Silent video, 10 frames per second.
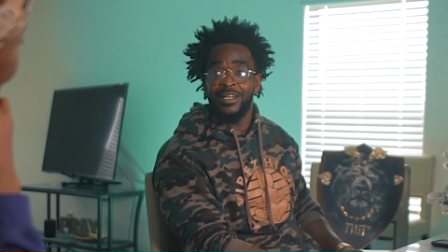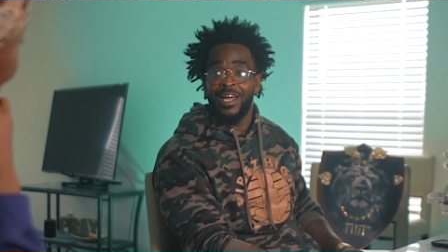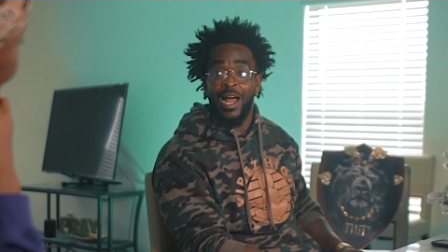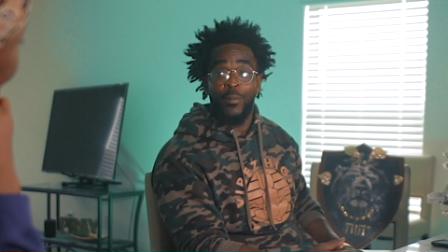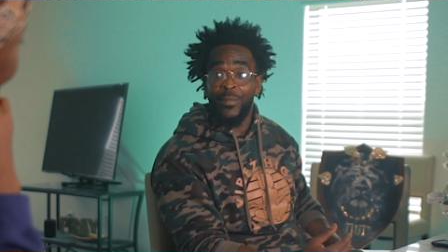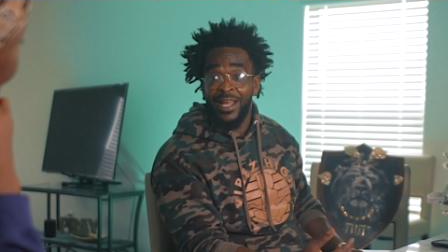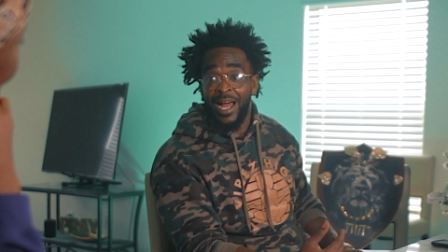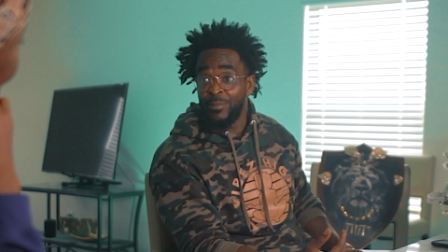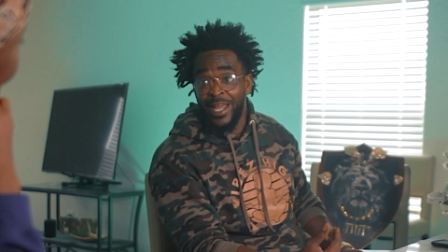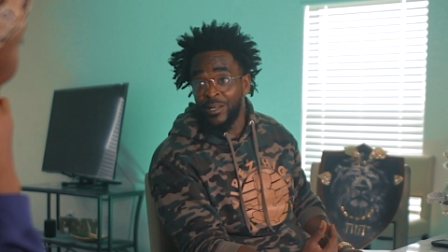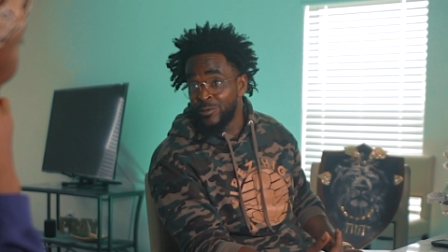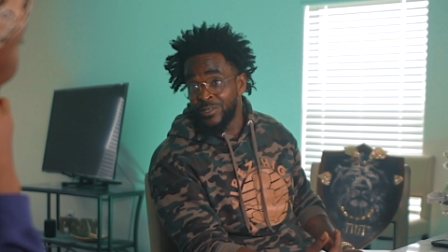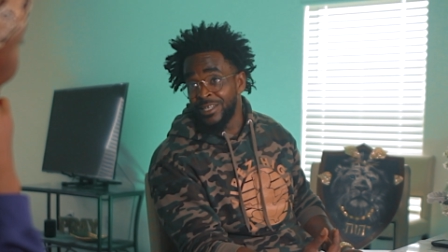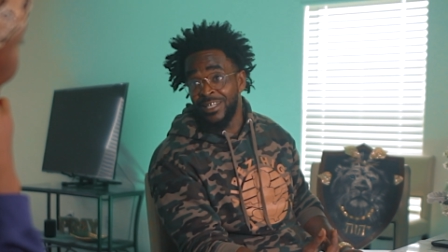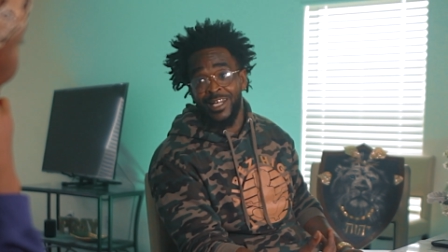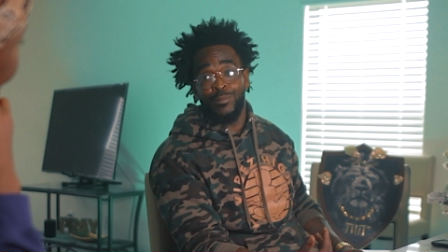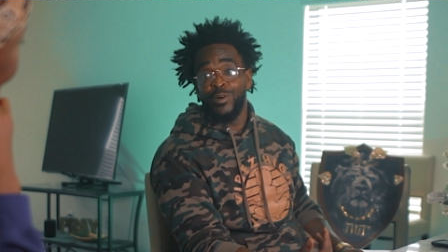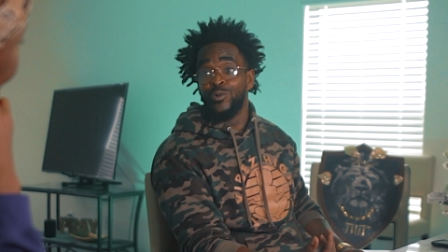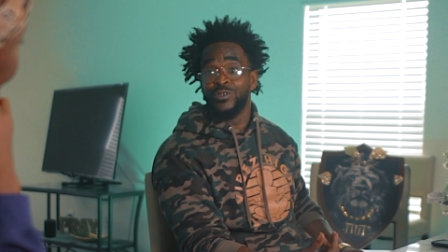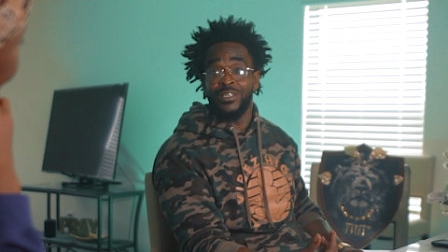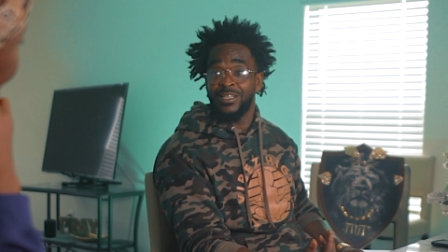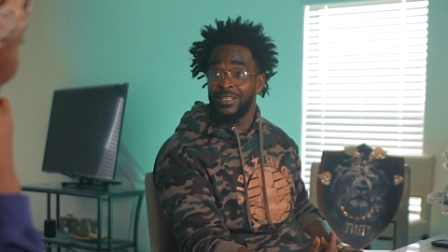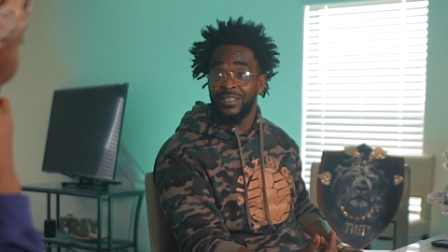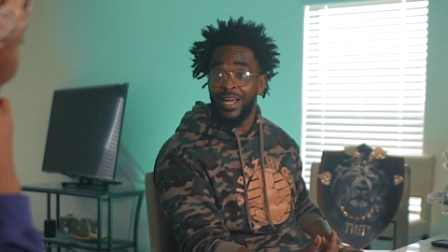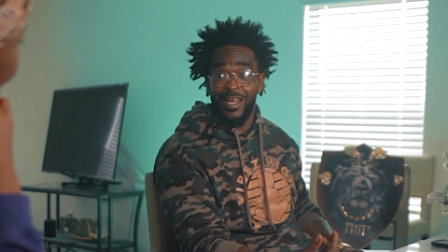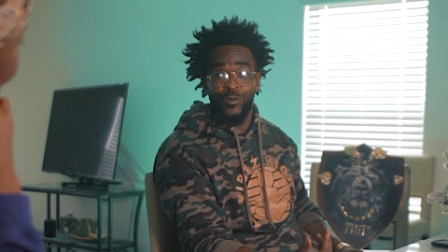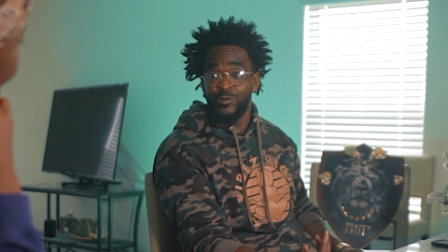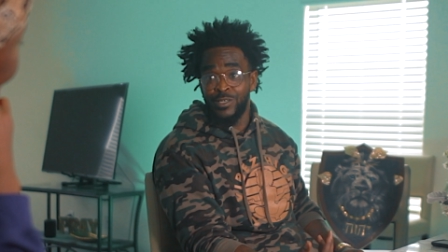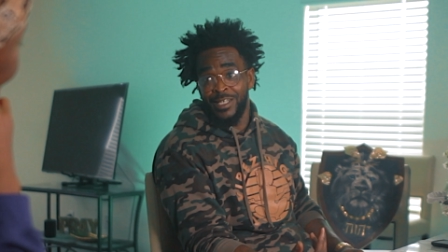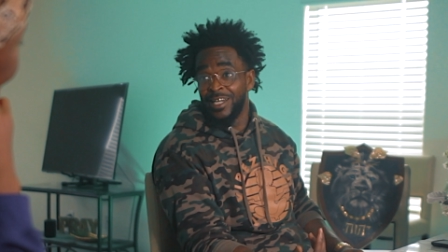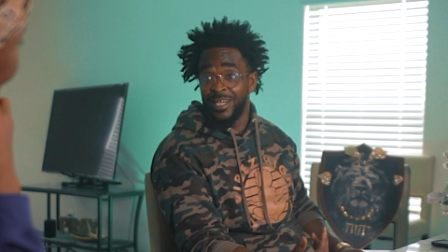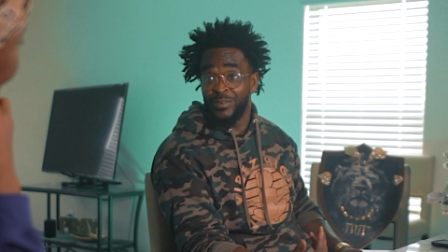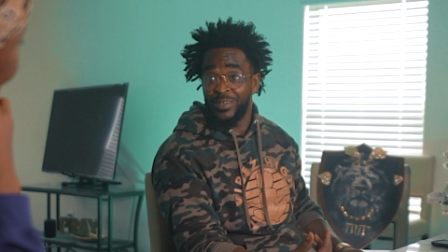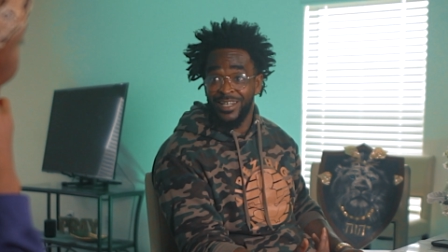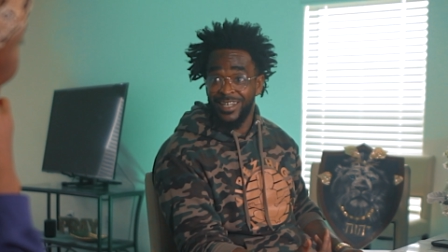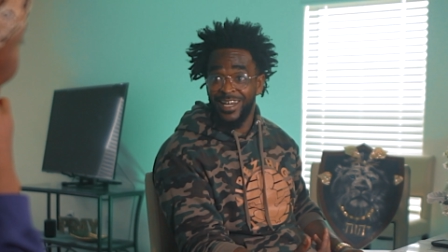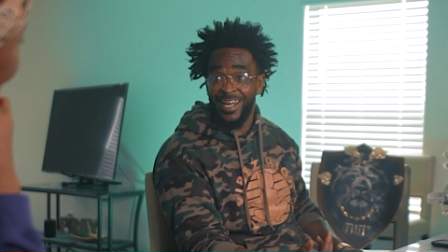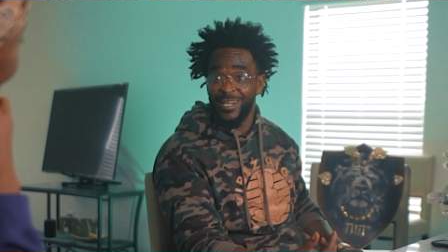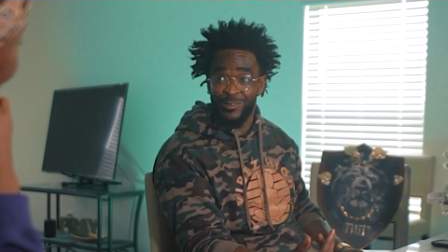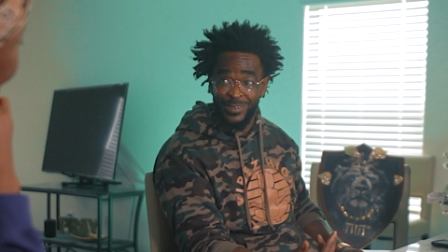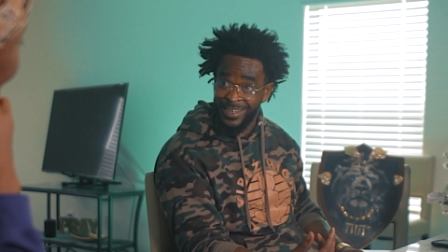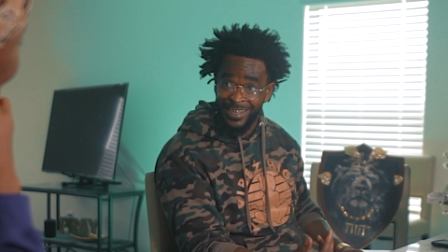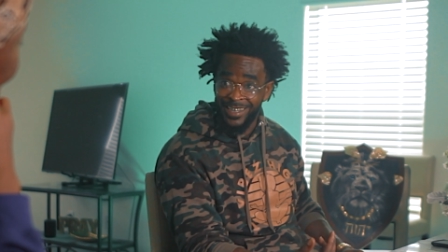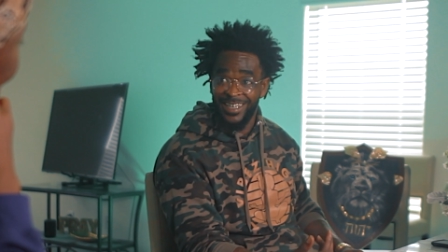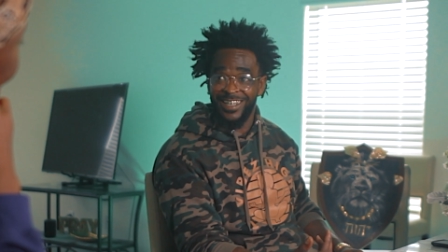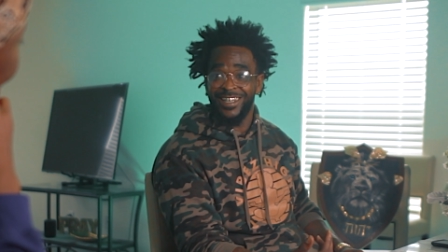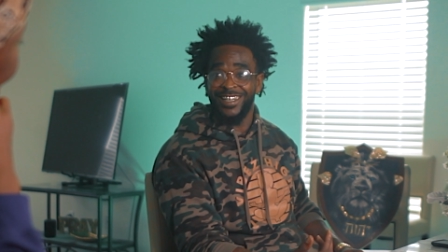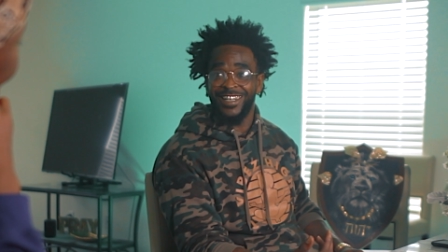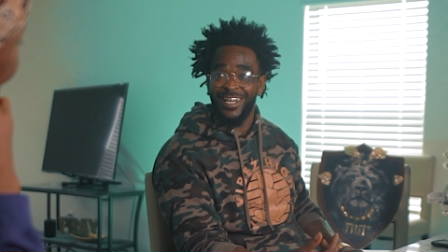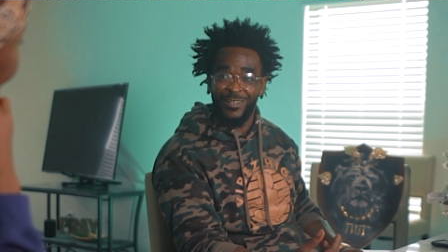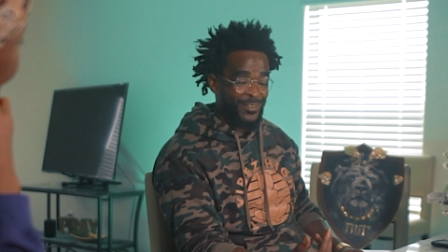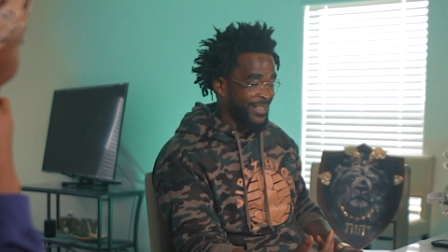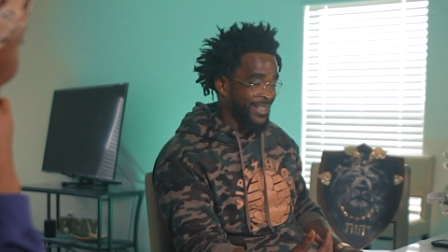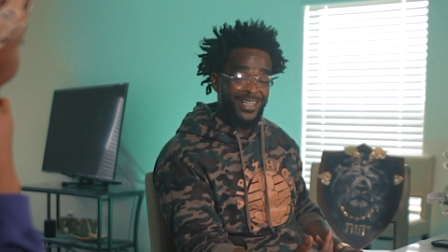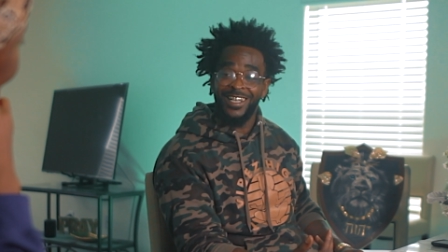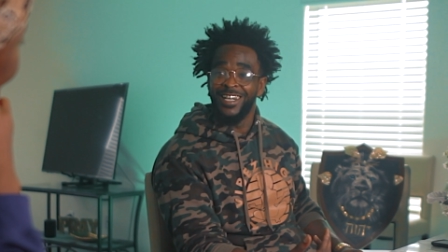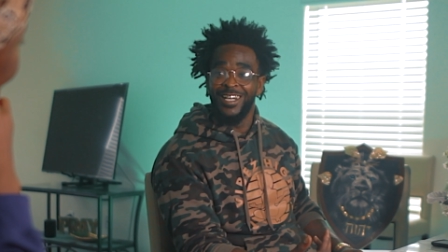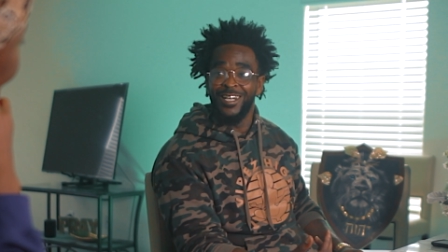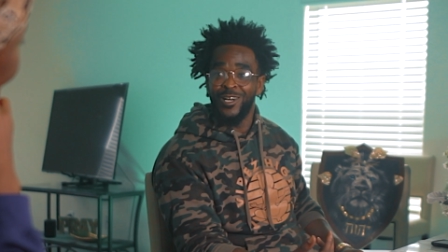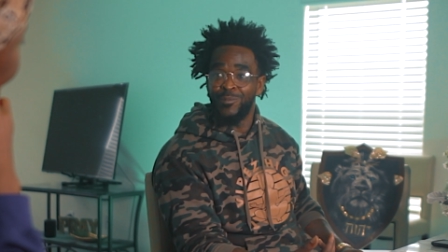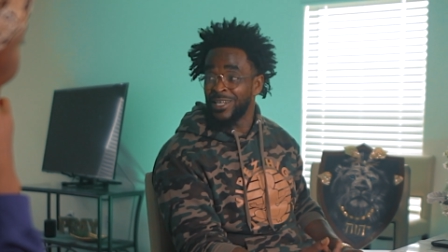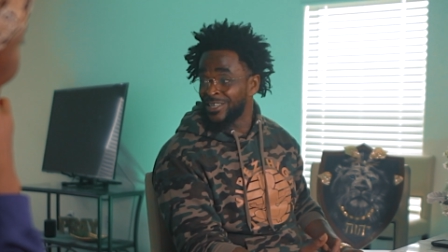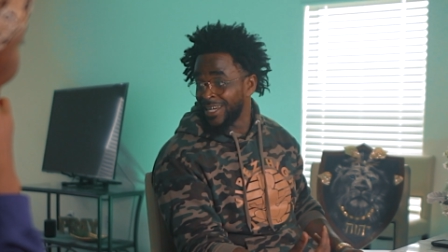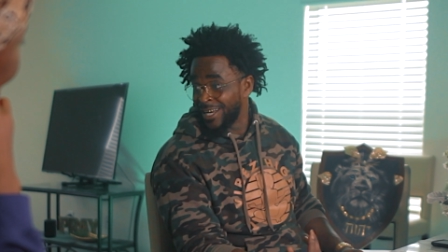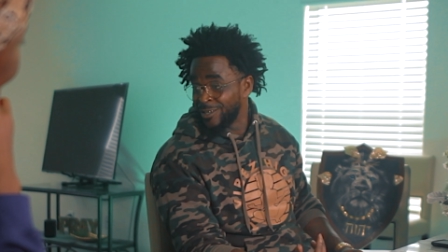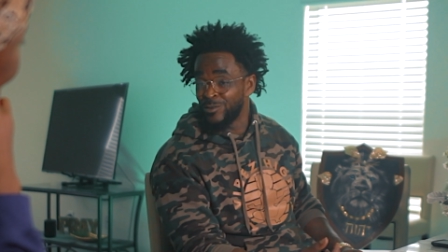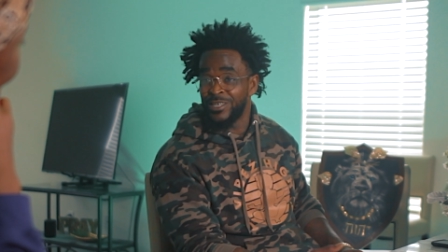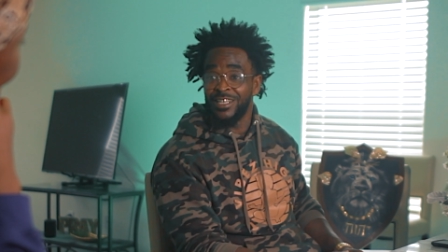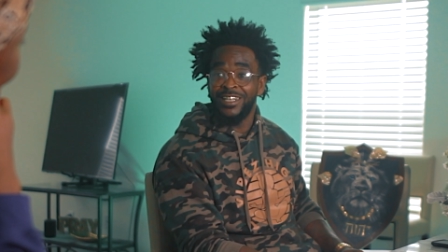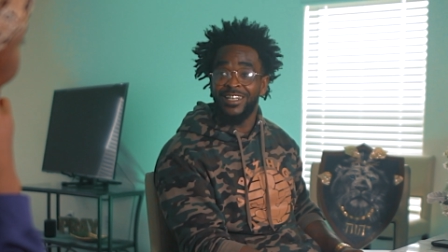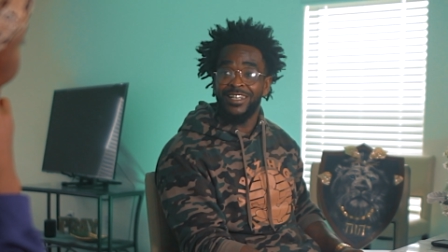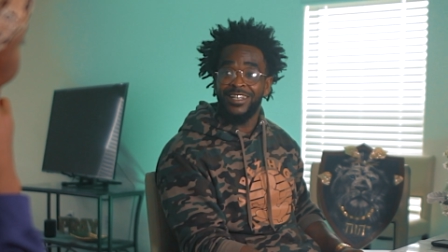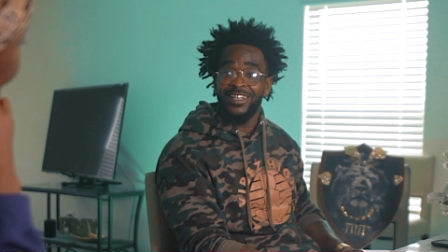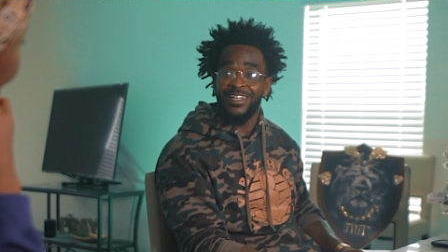Like I might, I'm not gonna see it like Moses. I ain't gonna see the heaven. I ain't gonna see it. I ain't gonna see it. My child gonna see it.